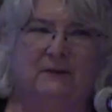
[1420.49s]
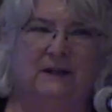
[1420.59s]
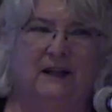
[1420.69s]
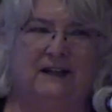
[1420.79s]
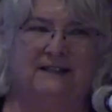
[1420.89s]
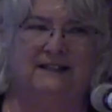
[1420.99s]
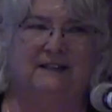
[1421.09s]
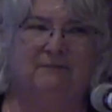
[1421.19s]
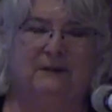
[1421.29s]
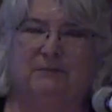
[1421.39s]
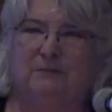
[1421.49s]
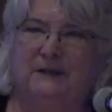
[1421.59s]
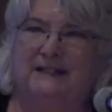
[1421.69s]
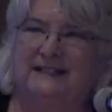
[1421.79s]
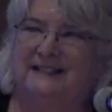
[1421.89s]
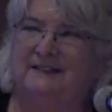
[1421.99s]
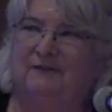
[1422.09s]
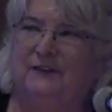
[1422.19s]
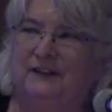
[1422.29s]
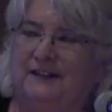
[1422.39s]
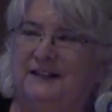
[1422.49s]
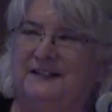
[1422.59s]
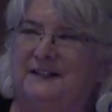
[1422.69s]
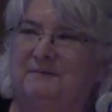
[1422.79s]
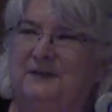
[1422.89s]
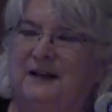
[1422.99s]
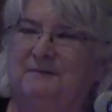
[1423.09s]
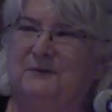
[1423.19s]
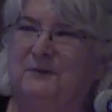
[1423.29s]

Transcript: We like to give people mixed feelings sometimes.